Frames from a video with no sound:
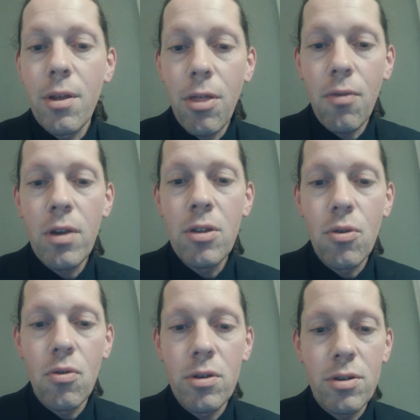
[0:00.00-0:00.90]

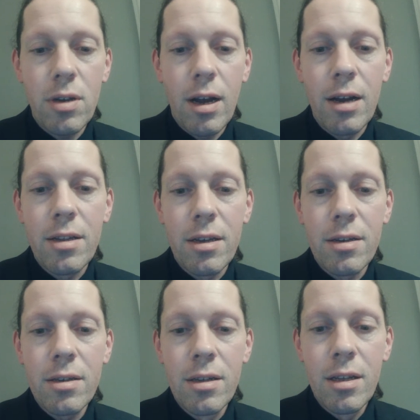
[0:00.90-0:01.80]
3-torus
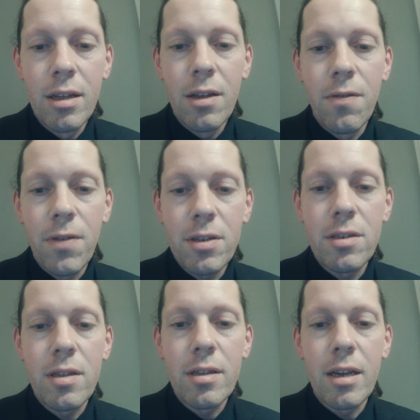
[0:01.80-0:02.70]
idea fits
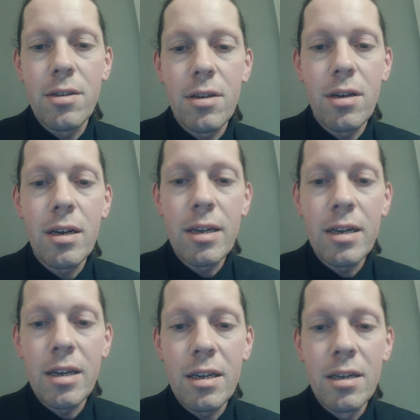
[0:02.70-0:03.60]
the data
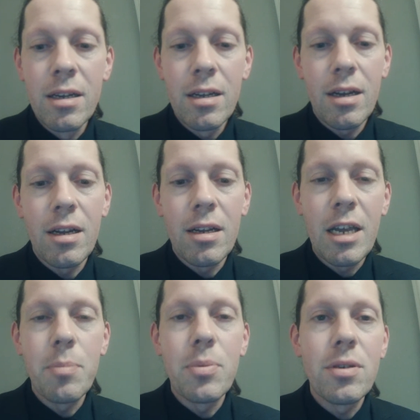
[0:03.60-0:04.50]
cleanly and
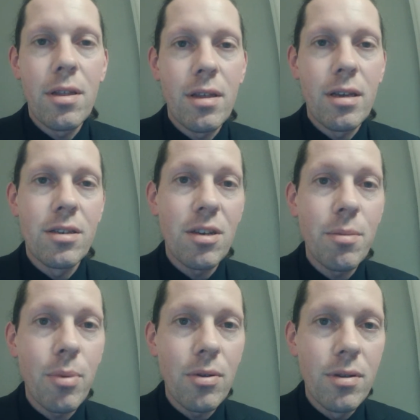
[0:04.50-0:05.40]
keeps things
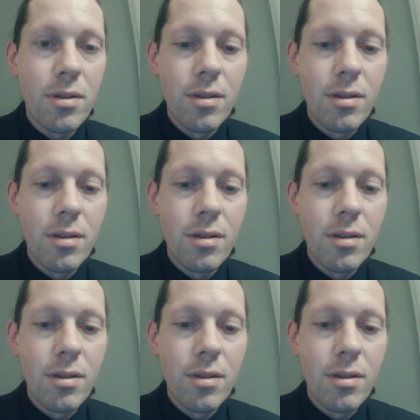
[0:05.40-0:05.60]
simple.